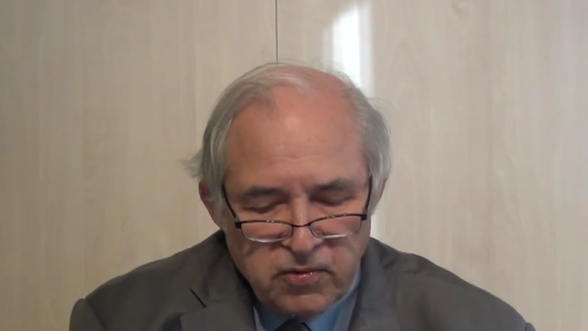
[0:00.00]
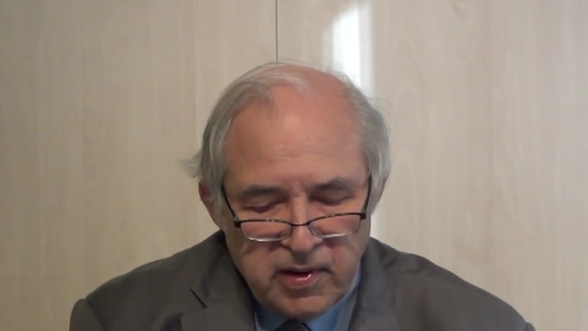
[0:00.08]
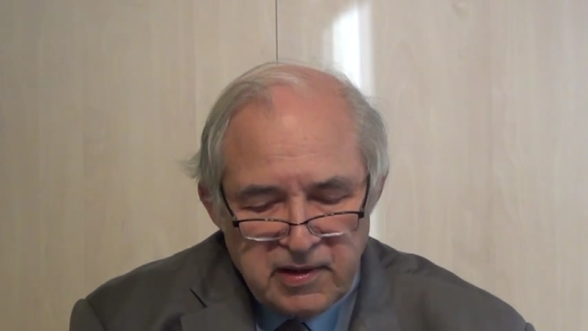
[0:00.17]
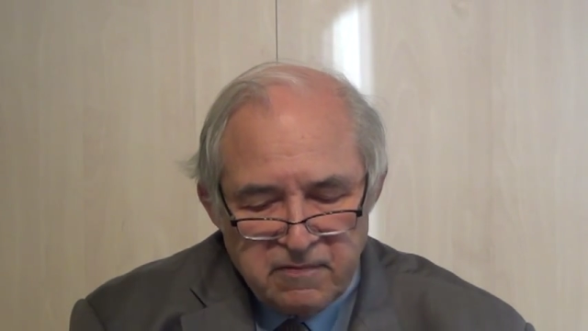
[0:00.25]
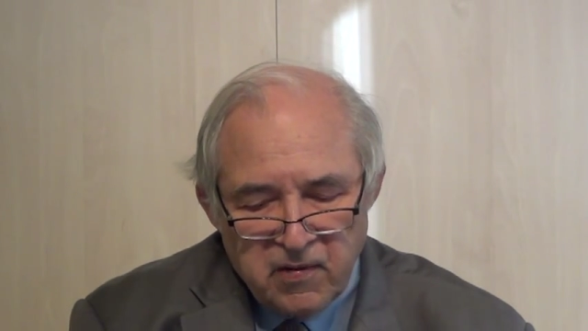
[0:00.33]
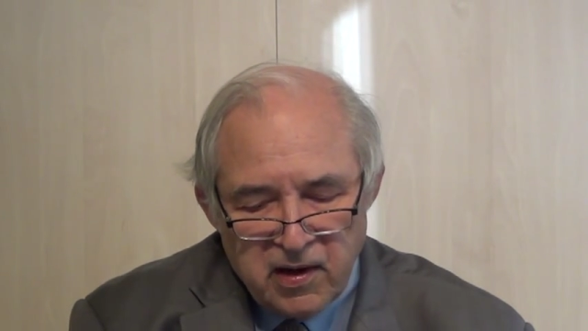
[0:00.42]
there
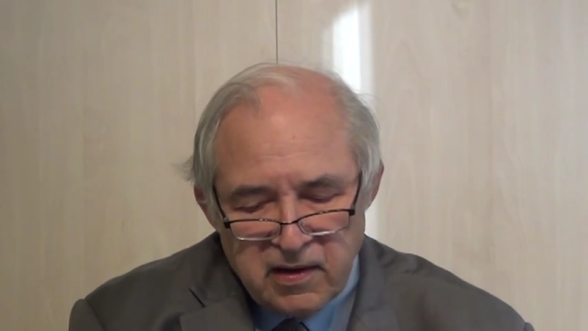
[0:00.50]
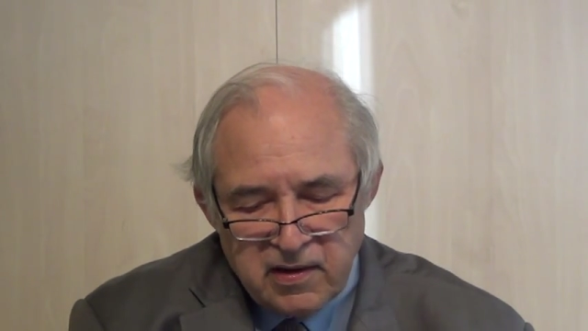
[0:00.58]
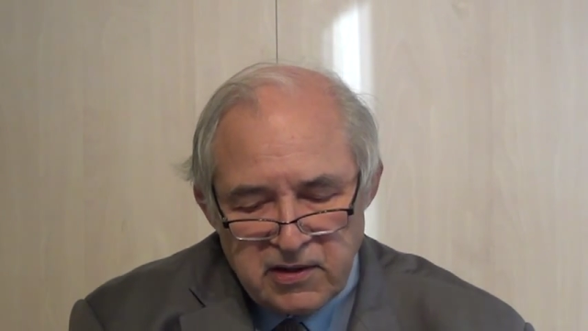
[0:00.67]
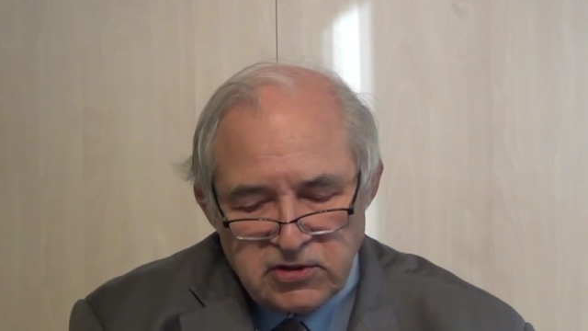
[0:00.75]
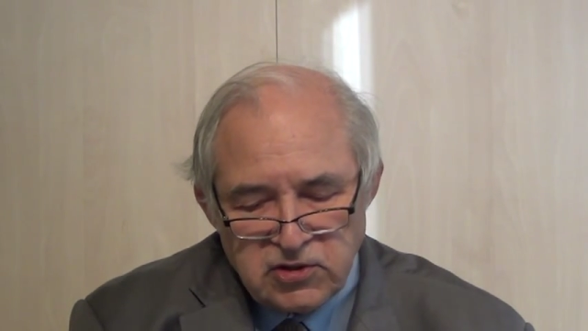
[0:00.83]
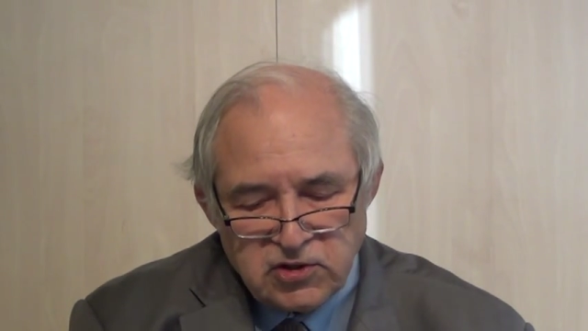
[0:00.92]
any
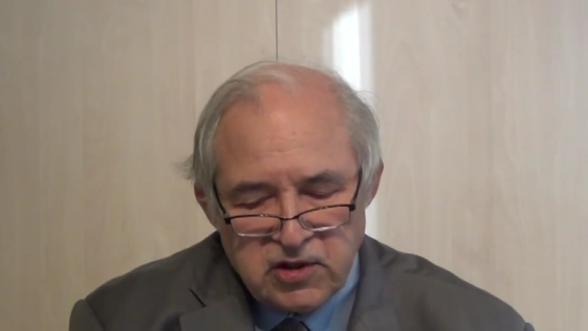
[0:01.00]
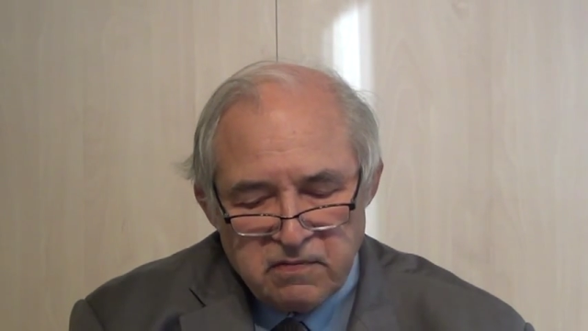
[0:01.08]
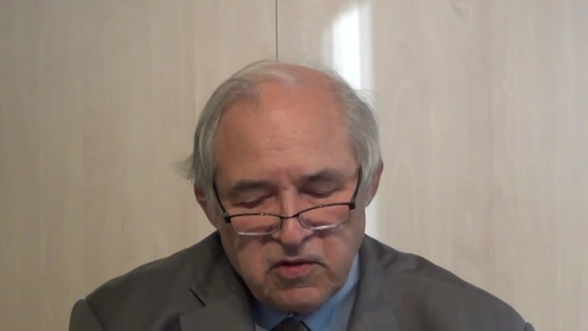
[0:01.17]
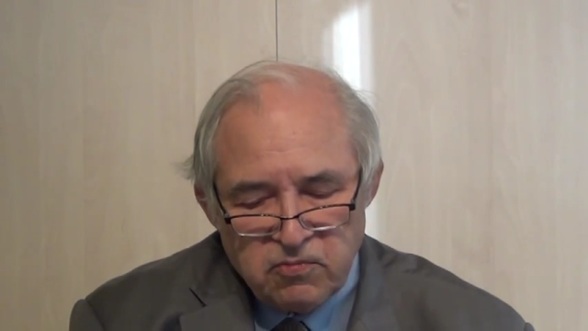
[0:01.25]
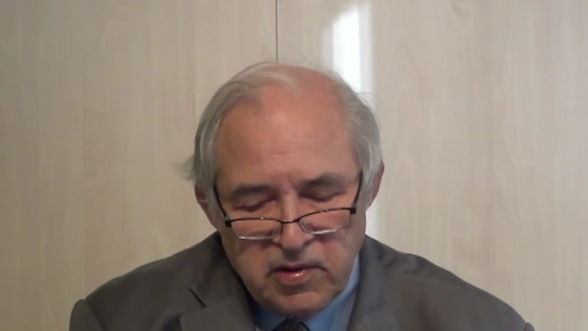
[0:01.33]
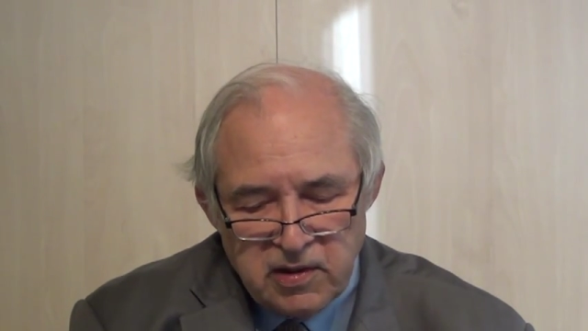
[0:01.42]
violations
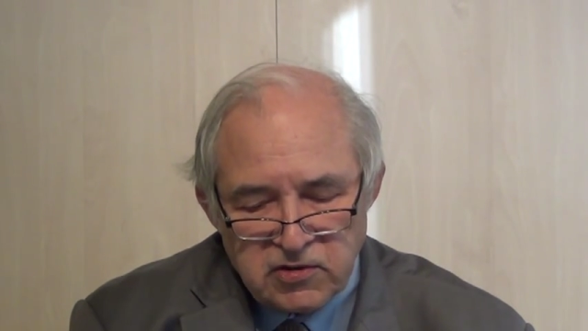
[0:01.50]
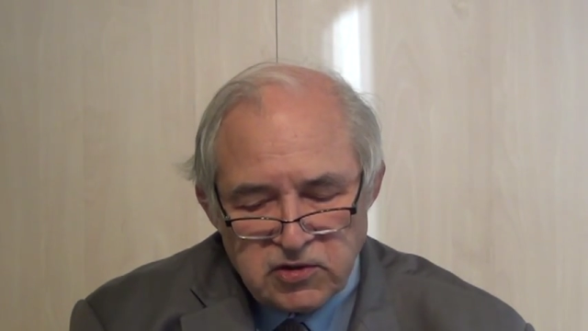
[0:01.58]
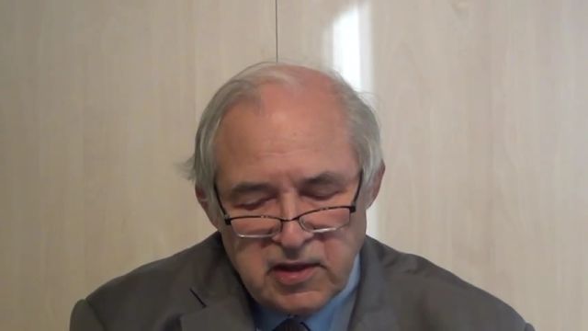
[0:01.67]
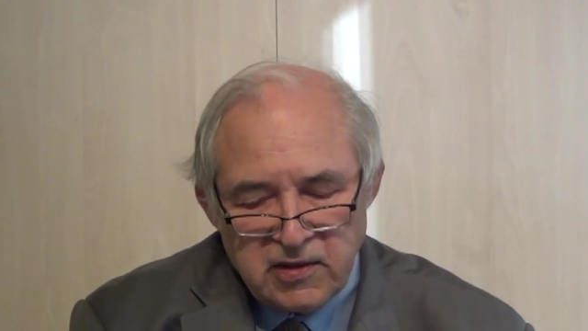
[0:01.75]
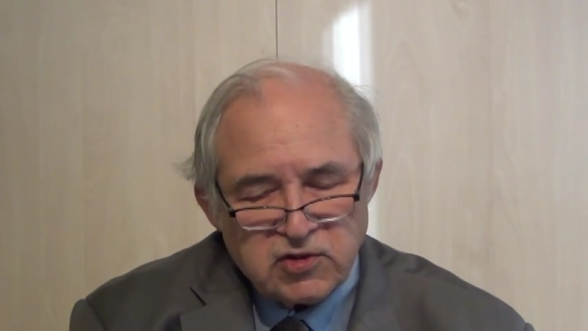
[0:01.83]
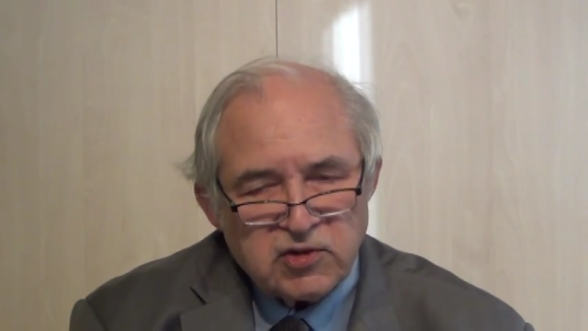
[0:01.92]
of the Real
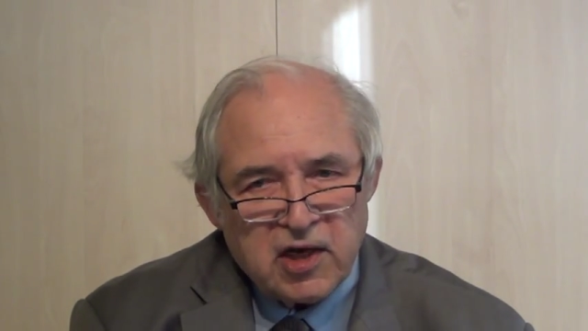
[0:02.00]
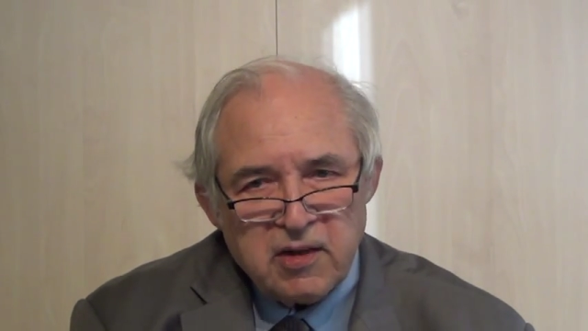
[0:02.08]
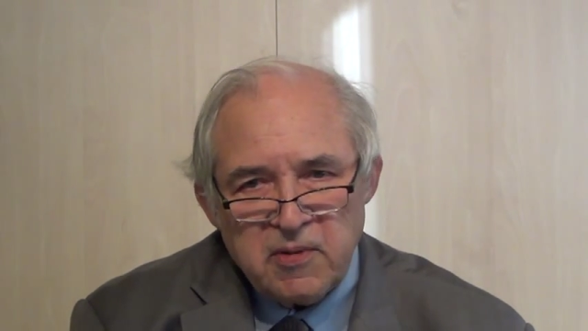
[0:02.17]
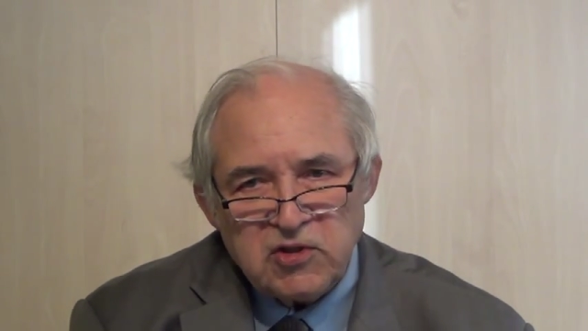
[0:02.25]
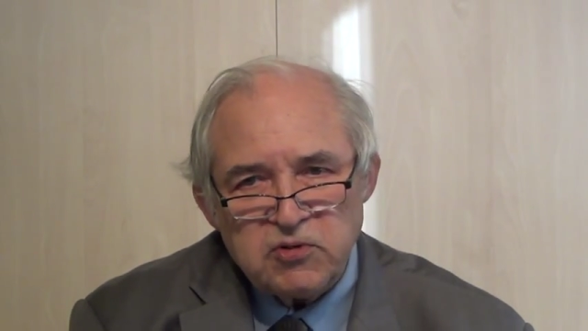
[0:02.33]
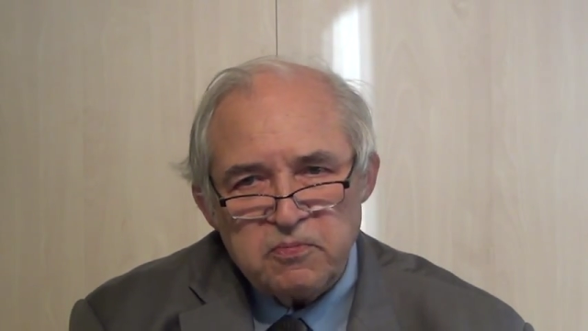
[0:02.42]
Estate
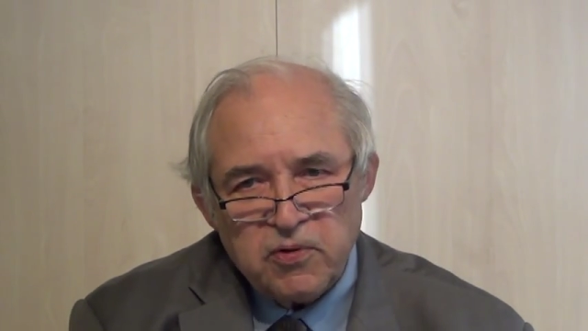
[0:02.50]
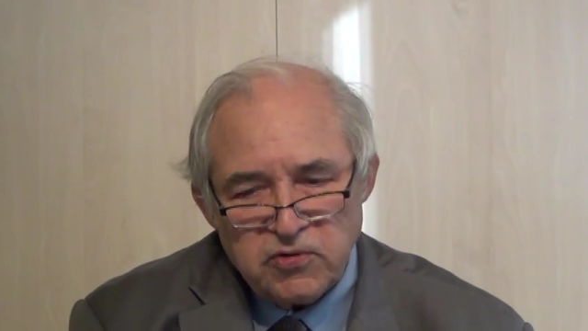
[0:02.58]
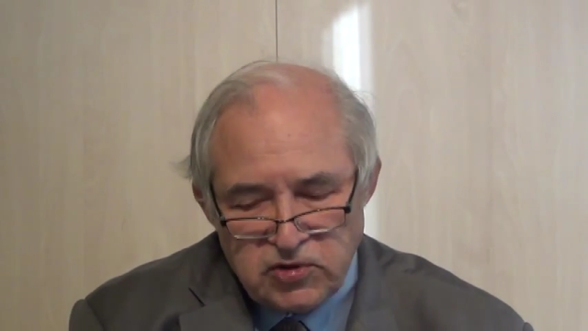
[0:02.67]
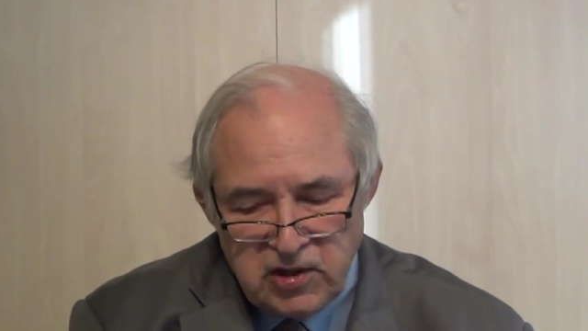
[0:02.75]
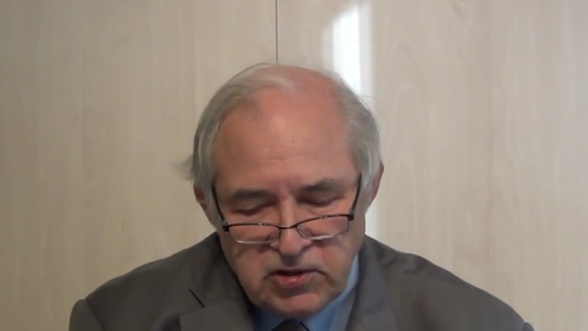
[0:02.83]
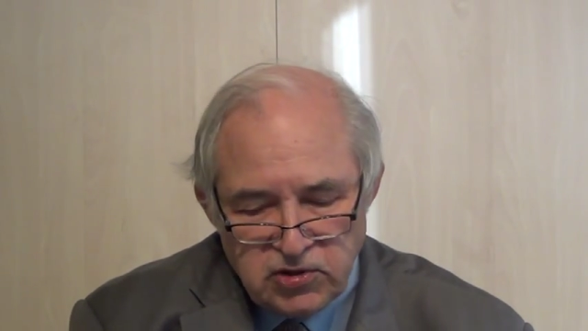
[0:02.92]
Settlements
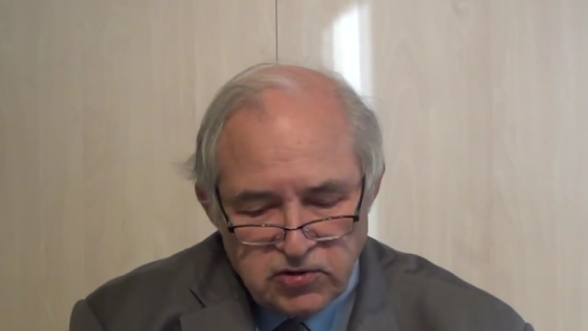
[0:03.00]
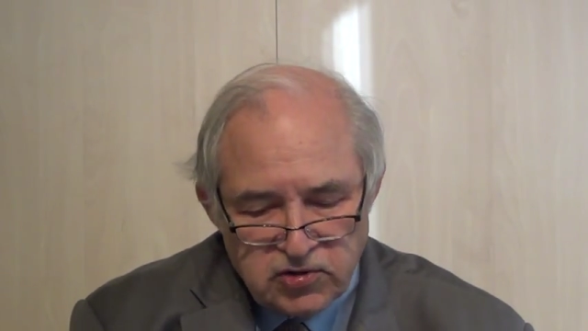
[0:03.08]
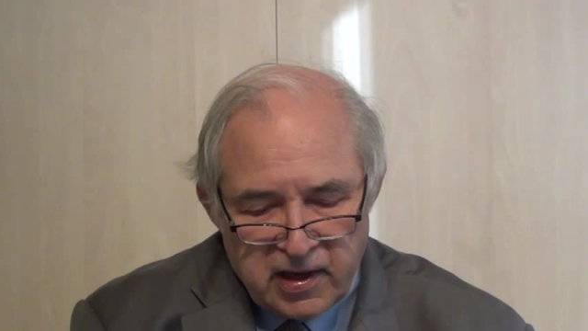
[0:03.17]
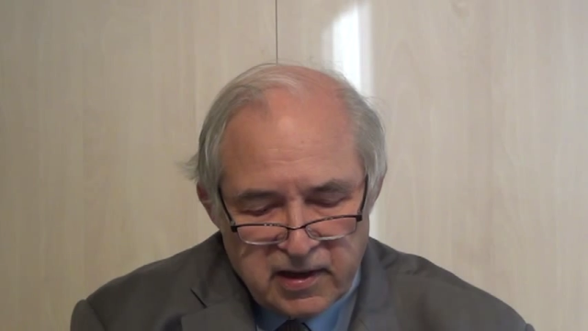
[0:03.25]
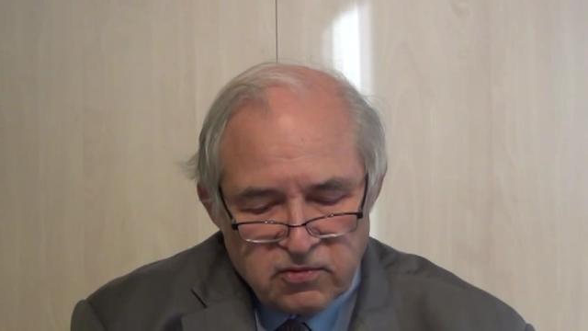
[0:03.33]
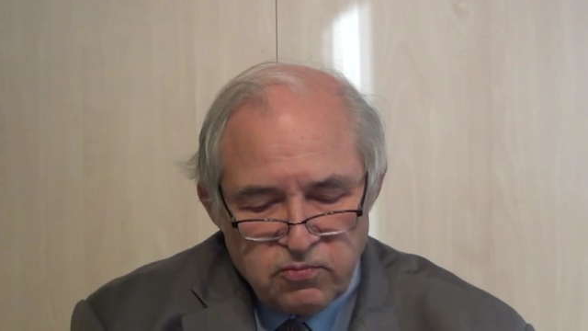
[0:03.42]

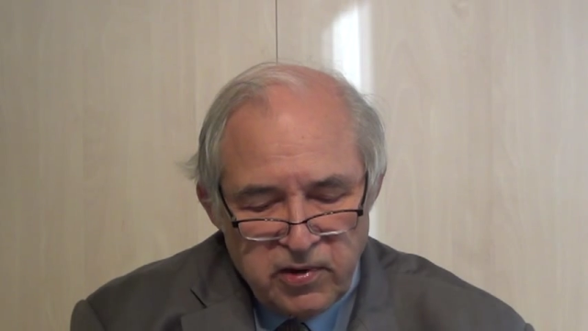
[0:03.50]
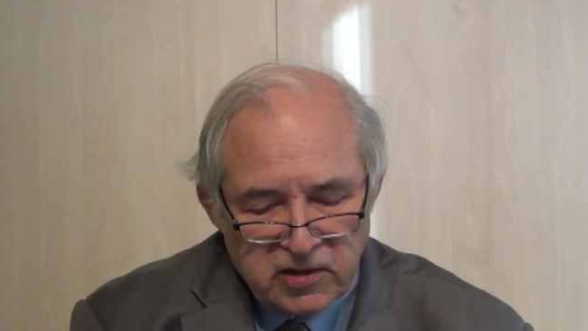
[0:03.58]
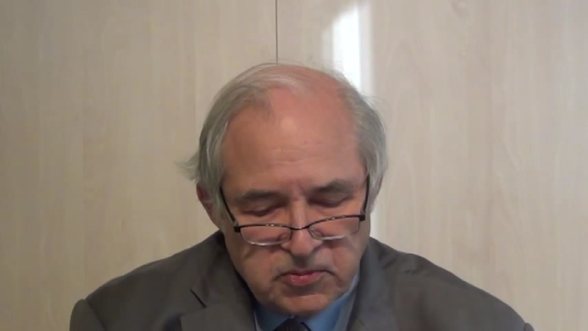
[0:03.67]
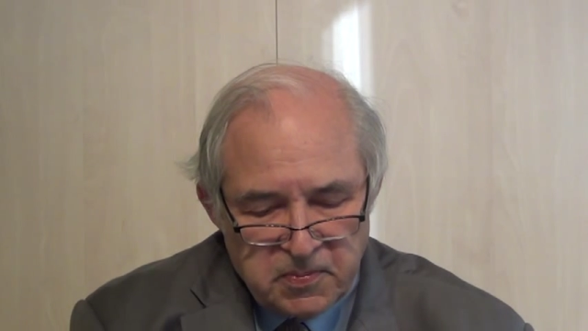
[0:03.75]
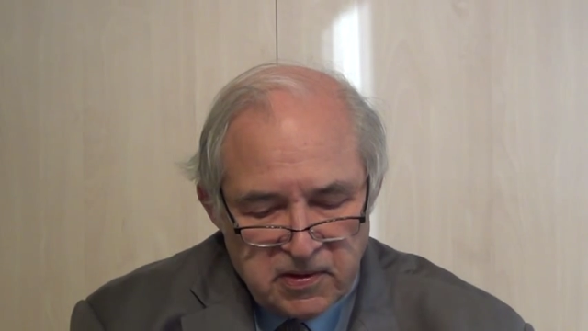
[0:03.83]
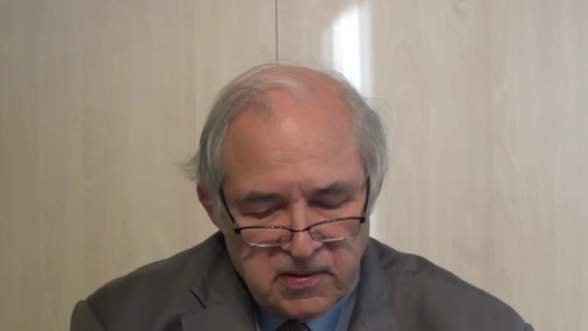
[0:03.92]
Procedures Act,
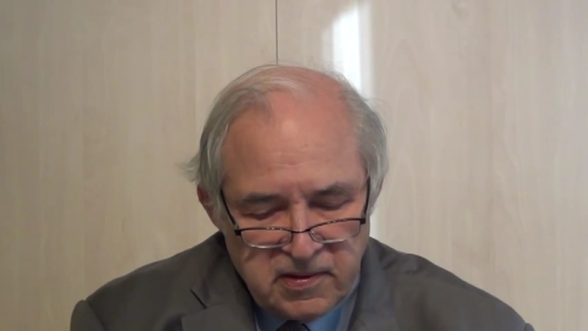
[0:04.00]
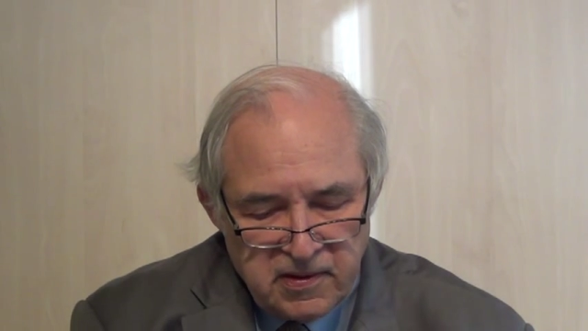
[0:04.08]
RESPA?